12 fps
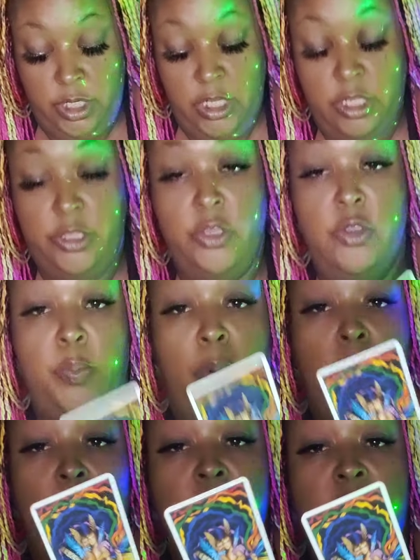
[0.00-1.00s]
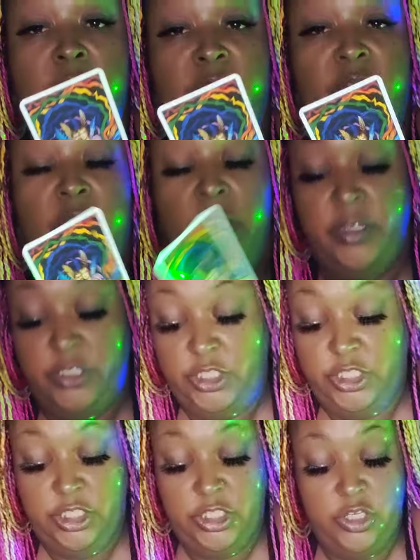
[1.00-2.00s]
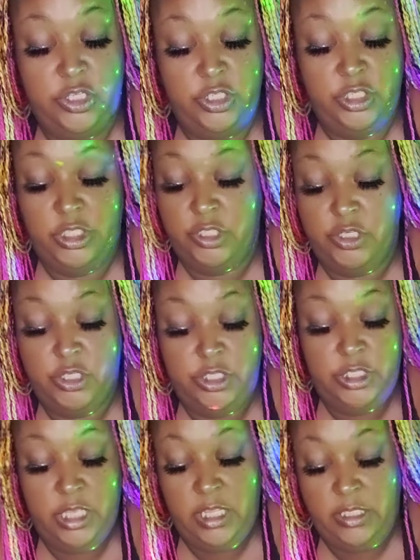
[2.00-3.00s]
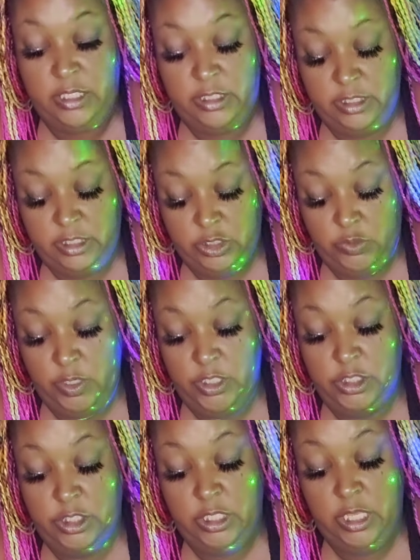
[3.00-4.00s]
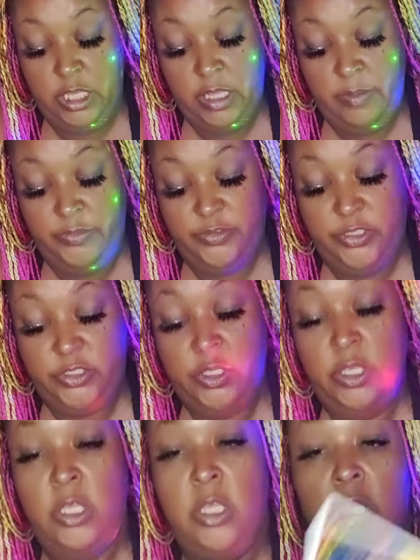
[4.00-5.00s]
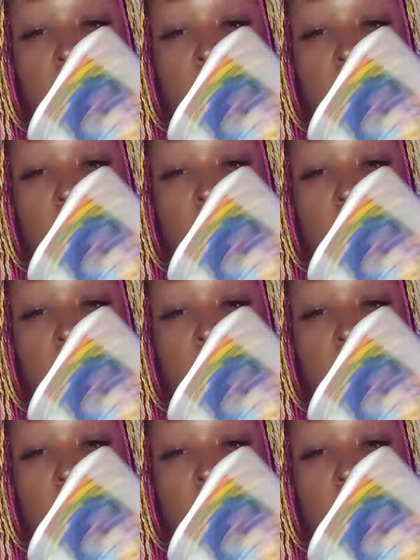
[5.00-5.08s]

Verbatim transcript: And then third party in fear, and She just couldn't couldn't take this situation. Yeah, six of